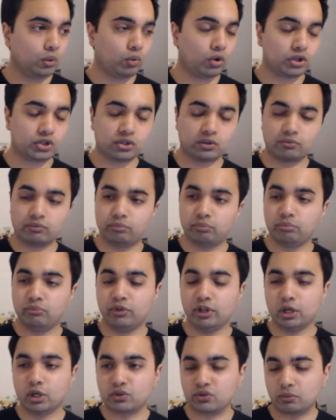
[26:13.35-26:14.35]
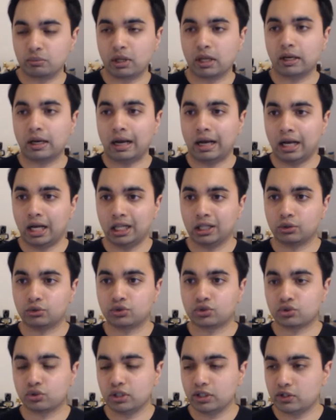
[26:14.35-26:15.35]
watched videos from like Al
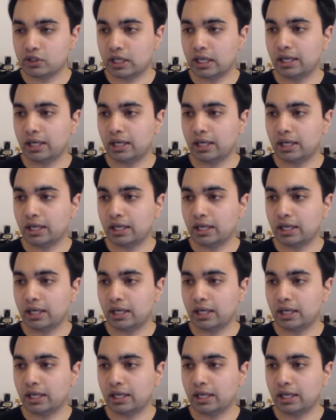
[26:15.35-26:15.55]
and Street